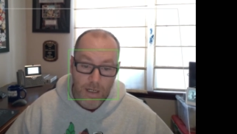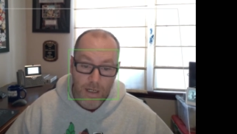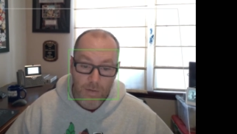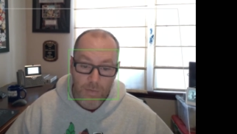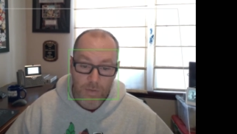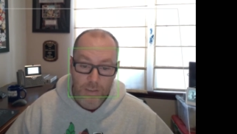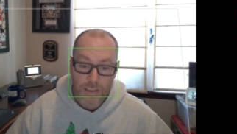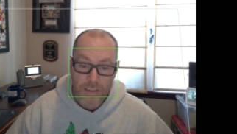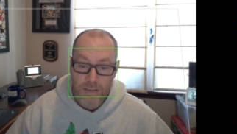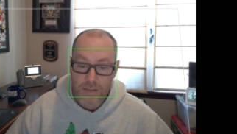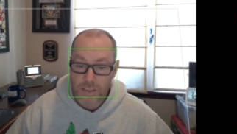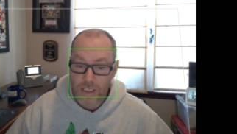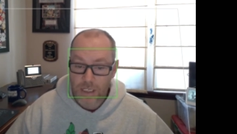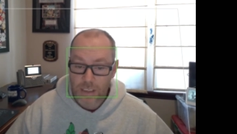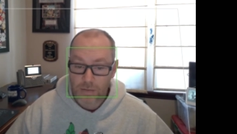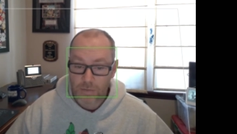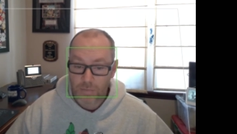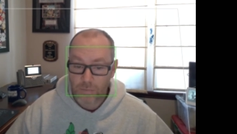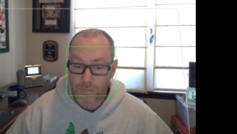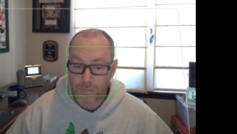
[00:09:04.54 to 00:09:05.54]
We can check
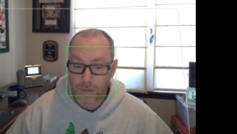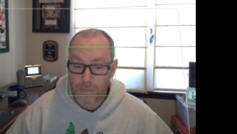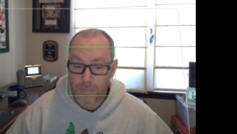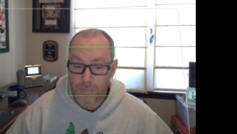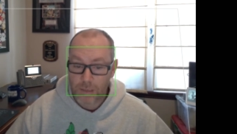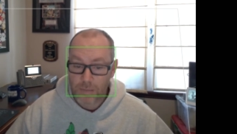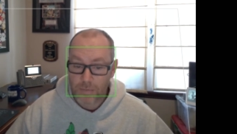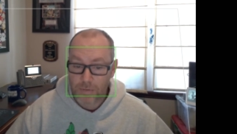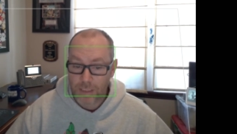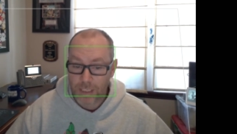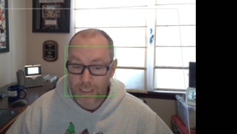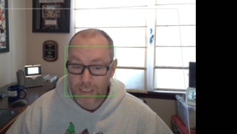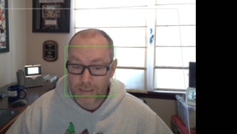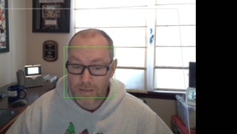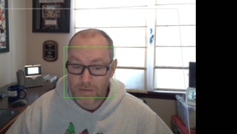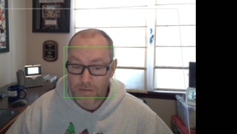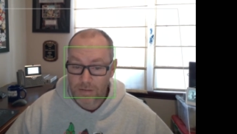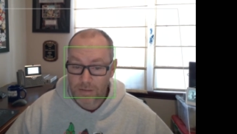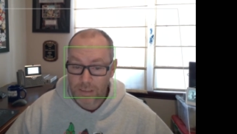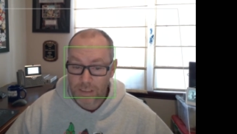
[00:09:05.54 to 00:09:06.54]
when people
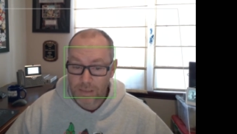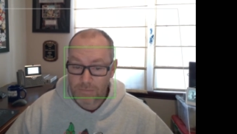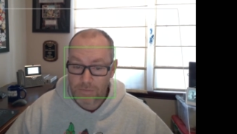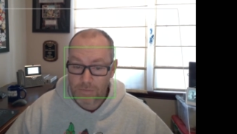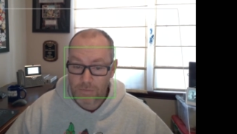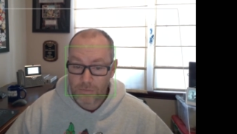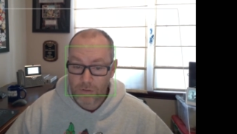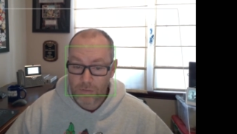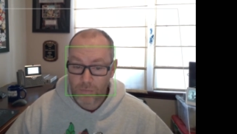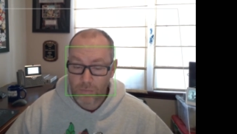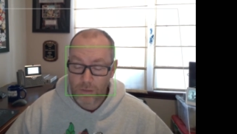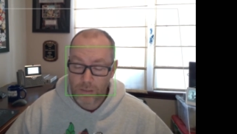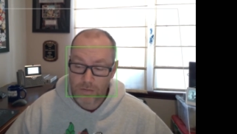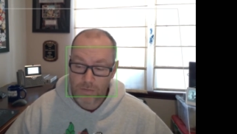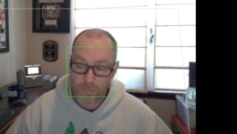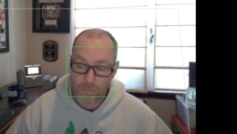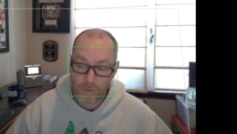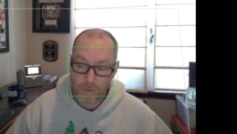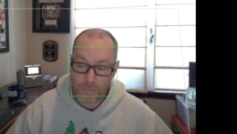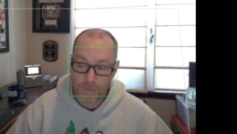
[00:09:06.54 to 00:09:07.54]
enter and leave the room, when the
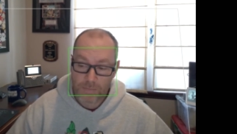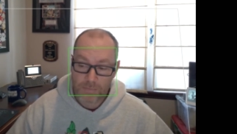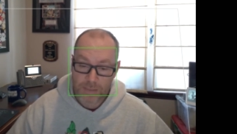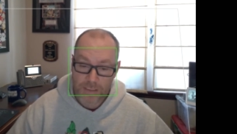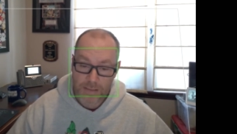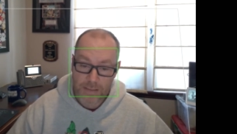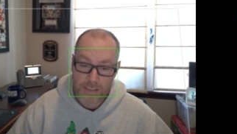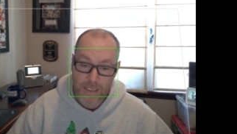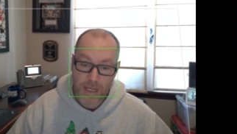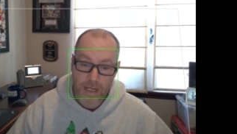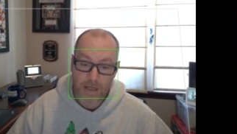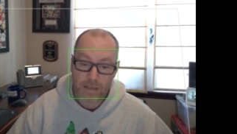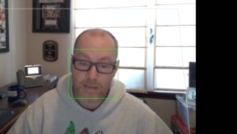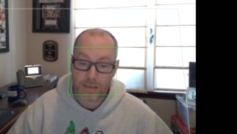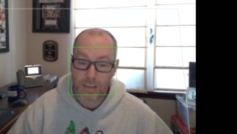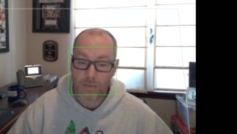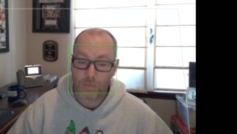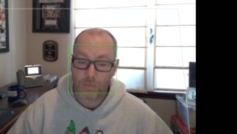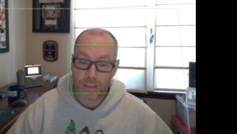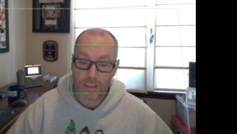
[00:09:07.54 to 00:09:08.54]
room empties out, and
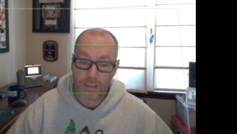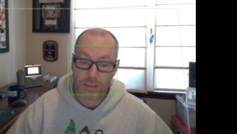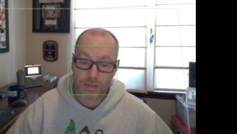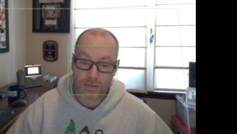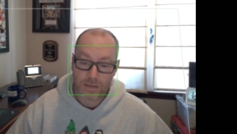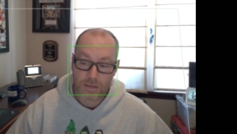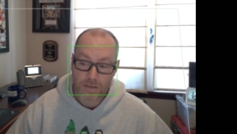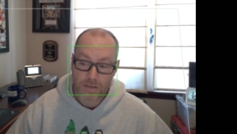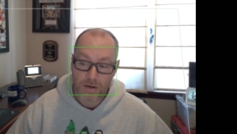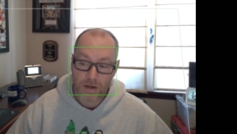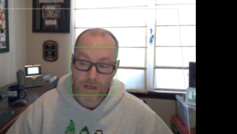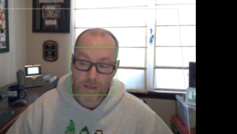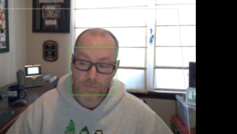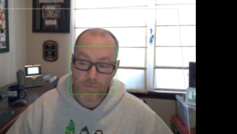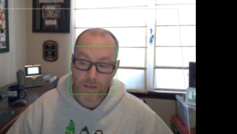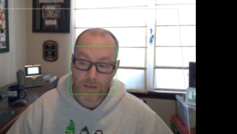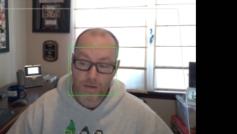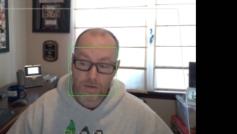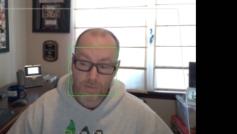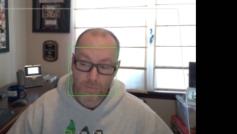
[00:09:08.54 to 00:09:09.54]
then we can decide
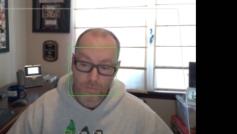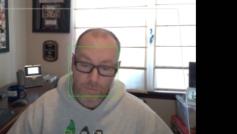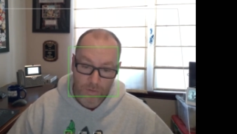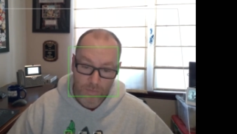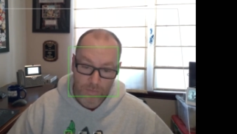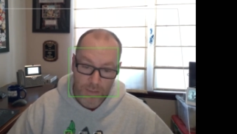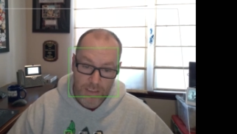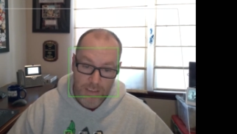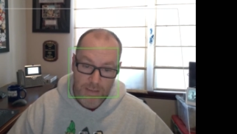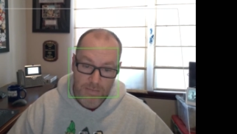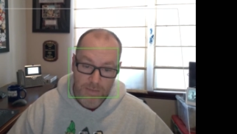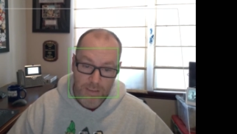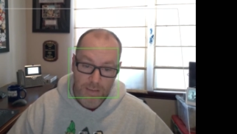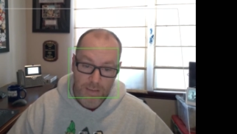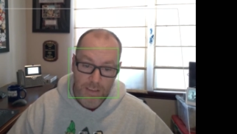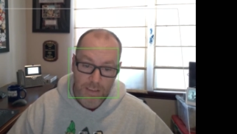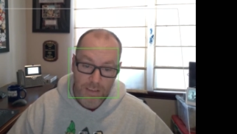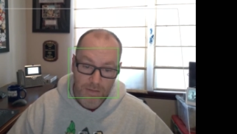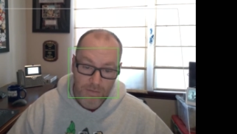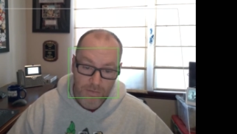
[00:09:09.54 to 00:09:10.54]
whether the room needs to be
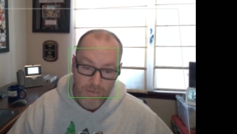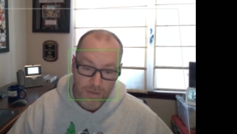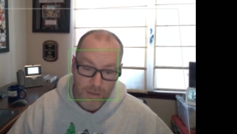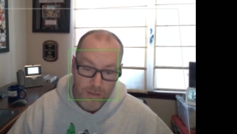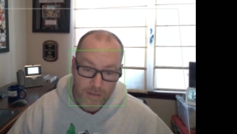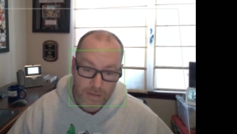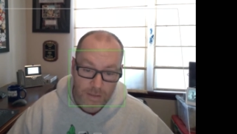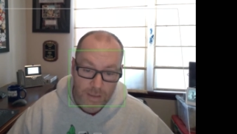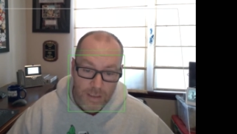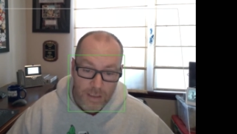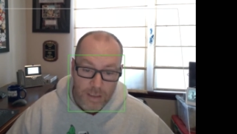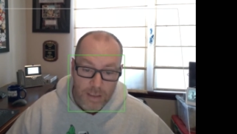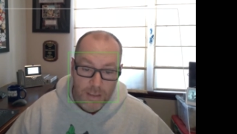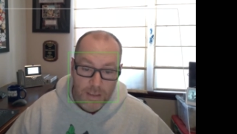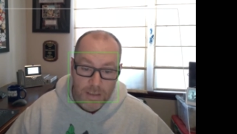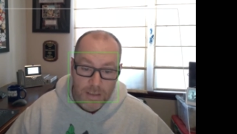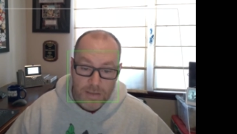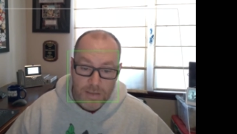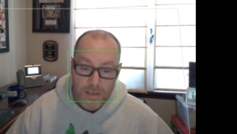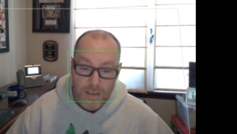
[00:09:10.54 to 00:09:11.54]
cleaned or not.
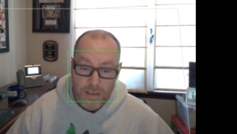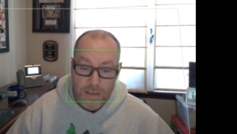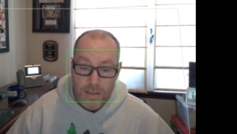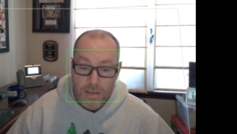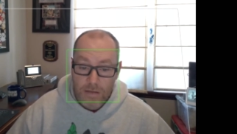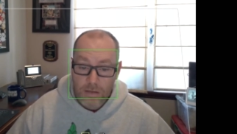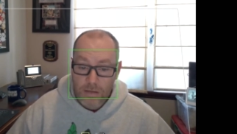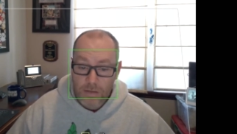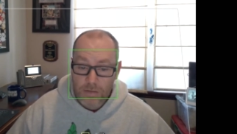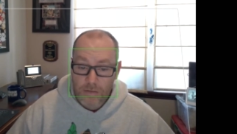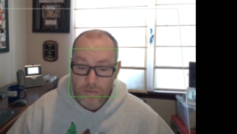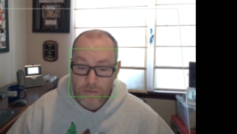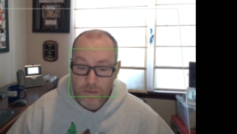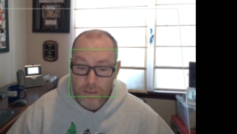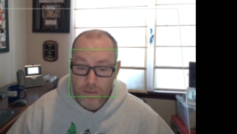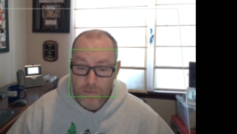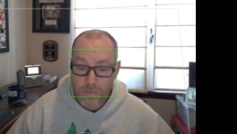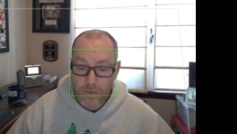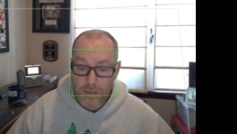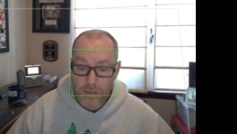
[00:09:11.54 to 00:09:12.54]
So there's a lot of cool
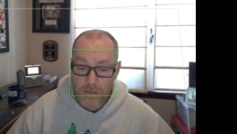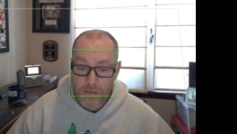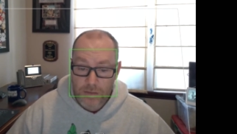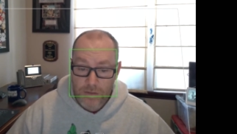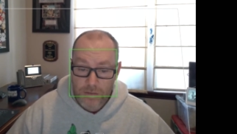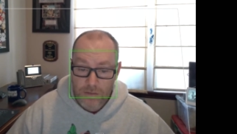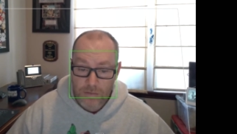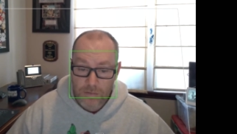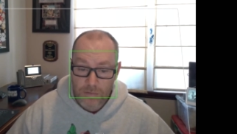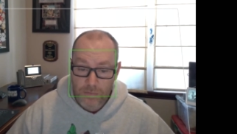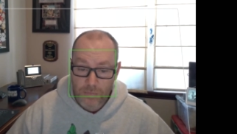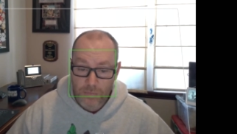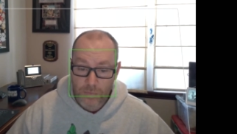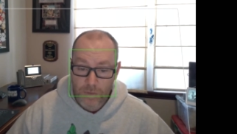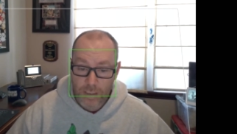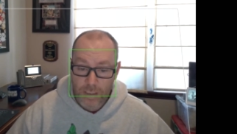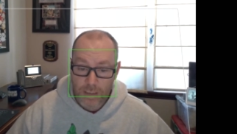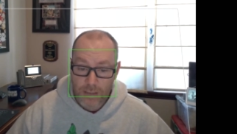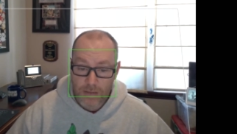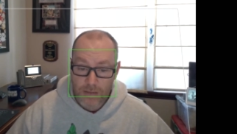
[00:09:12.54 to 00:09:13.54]
things we can do
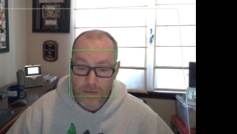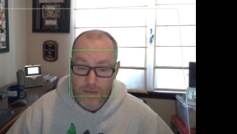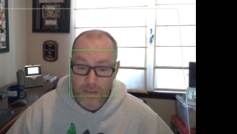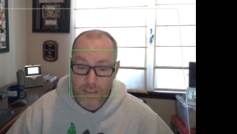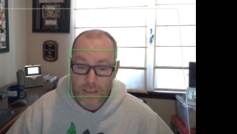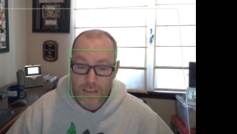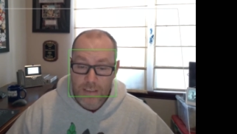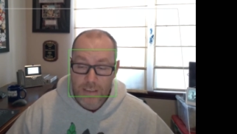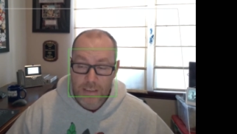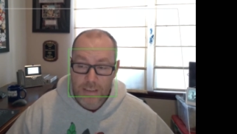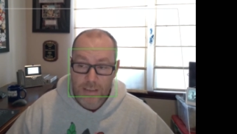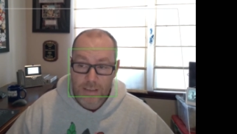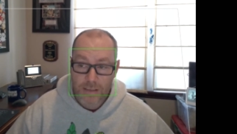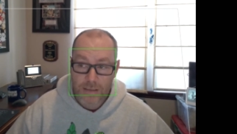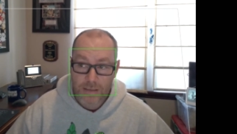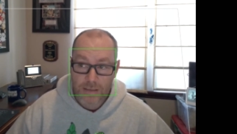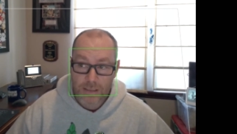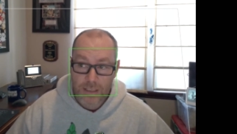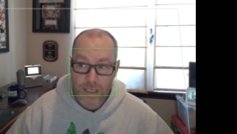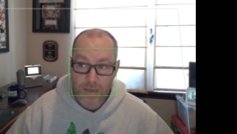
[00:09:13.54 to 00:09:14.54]
with this
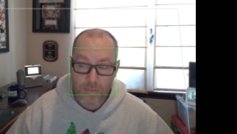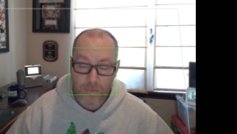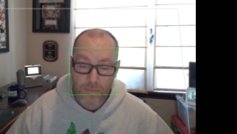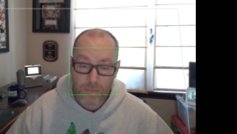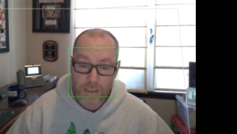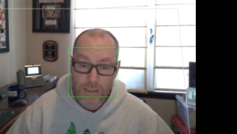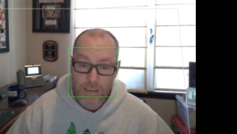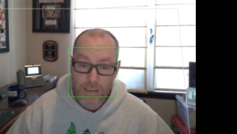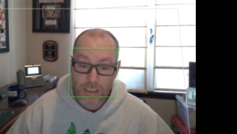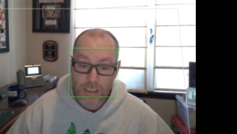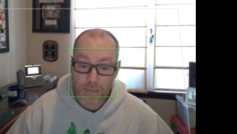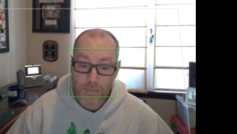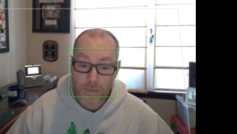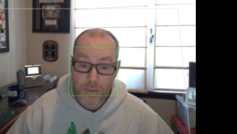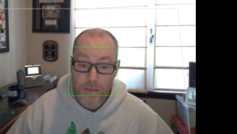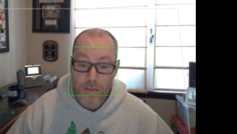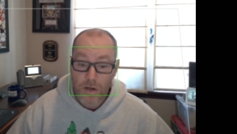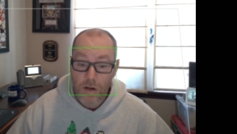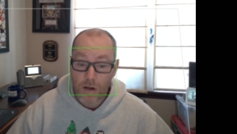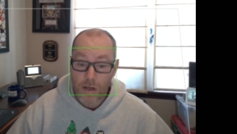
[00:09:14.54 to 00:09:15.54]
capability
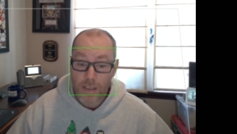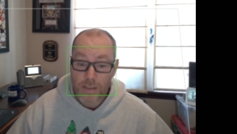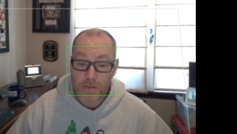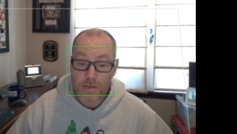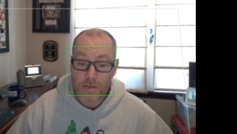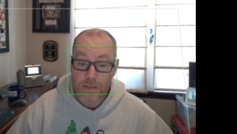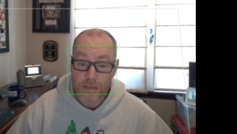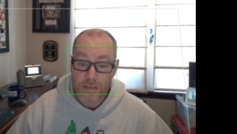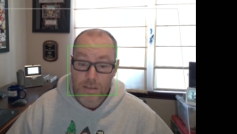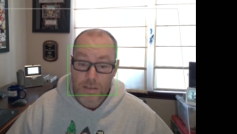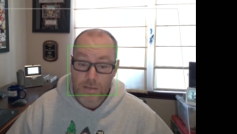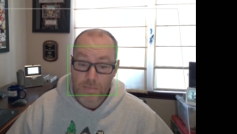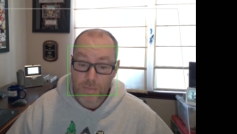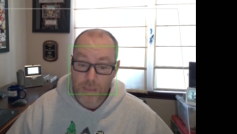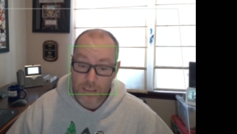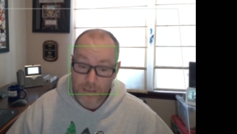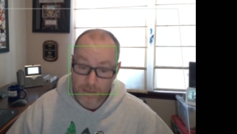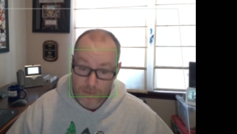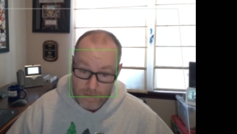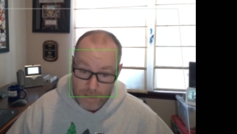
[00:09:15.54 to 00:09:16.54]
besides just
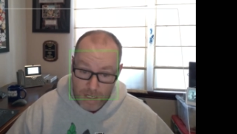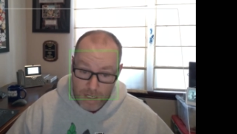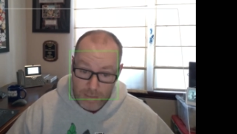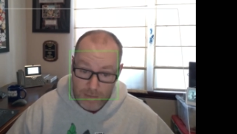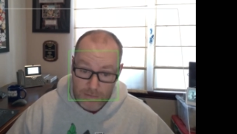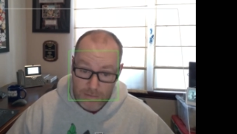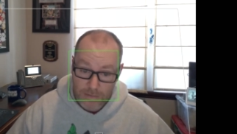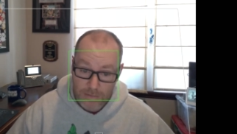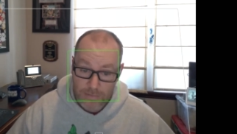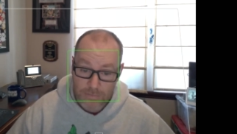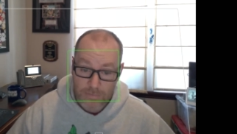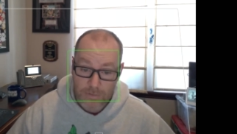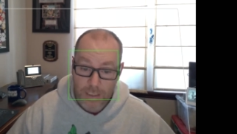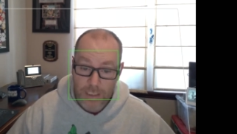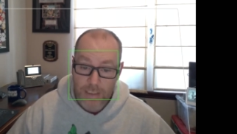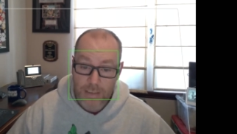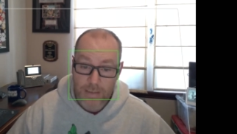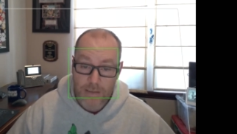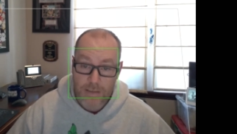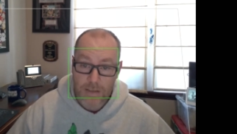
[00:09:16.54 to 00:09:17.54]
speaker track, right?